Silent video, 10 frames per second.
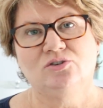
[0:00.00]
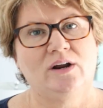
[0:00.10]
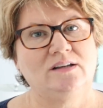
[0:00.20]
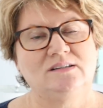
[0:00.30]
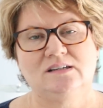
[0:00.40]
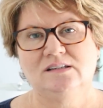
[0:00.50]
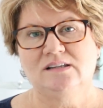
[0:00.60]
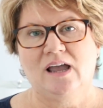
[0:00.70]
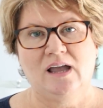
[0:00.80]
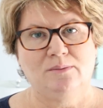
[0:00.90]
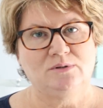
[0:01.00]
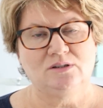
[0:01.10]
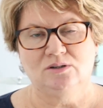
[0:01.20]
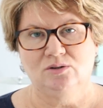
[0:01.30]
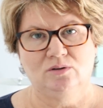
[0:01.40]
dress is
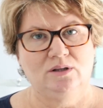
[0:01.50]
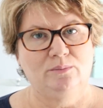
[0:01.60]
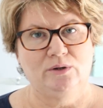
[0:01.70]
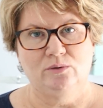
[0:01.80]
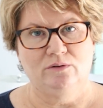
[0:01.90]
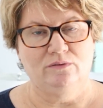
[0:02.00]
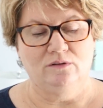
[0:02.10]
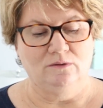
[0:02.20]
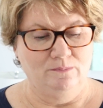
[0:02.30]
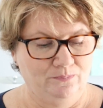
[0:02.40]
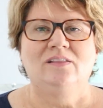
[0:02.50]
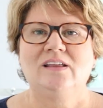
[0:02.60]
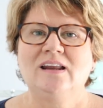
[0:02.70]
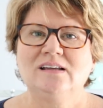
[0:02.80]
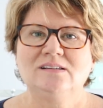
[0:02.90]
absolutely beautiful.
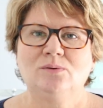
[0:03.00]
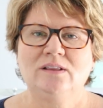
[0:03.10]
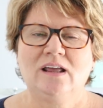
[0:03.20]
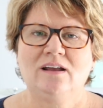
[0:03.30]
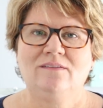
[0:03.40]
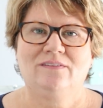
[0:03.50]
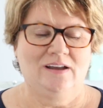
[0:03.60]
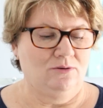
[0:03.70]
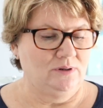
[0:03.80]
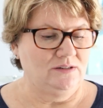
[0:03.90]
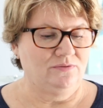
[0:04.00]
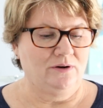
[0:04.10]
The next one that I found is